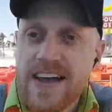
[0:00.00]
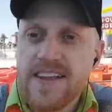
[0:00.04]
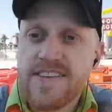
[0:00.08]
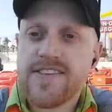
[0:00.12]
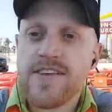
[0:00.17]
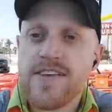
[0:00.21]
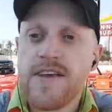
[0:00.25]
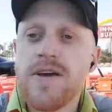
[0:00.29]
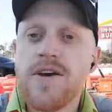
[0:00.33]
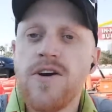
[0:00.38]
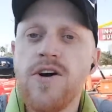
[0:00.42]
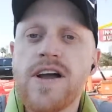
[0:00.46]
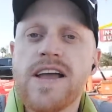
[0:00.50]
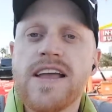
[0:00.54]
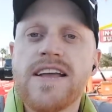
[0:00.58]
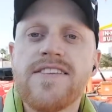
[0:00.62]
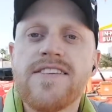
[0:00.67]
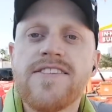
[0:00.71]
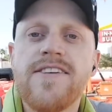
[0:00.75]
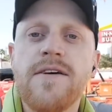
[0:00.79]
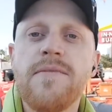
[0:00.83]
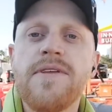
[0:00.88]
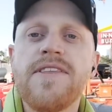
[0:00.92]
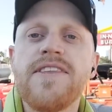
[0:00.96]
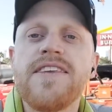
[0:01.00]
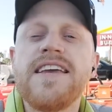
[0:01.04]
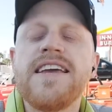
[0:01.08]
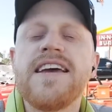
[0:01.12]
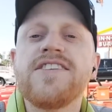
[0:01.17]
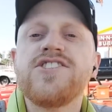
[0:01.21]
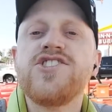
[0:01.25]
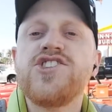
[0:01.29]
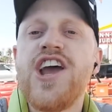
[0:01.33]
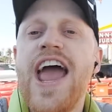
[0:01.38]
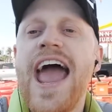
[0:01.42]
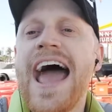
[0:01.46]
Let's uh, look at some of the
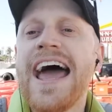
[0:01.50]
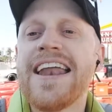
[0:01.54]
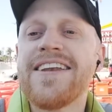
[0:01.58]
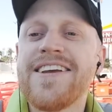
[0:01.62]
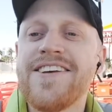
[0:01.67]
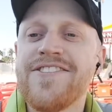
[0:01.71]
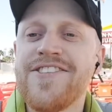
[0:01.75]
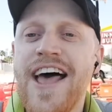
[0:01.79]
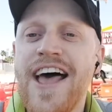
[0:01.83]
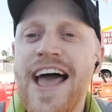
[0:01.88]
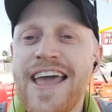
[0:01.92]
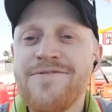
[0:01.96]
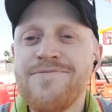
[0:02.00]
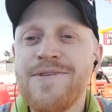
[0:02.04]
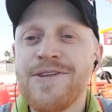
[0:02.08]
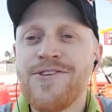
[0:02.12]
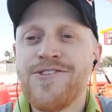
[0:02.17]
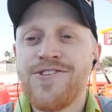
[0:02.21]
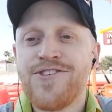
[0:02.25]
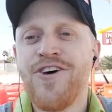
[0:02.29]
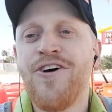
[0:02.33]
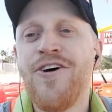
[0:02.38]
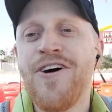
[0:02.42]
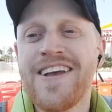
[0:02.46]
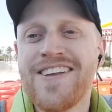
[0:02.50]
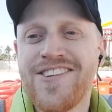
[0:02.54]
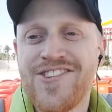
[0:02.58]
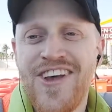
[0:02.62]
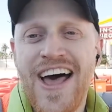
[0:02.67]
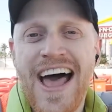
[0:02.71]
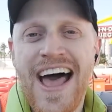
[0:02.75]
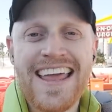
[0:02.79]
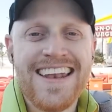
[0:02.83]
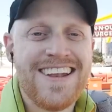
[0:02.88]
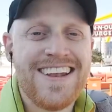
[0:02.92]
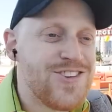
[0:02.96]
uh, chat because I have been so
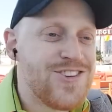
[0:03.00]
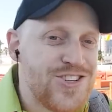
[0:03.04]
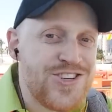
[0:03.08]
excited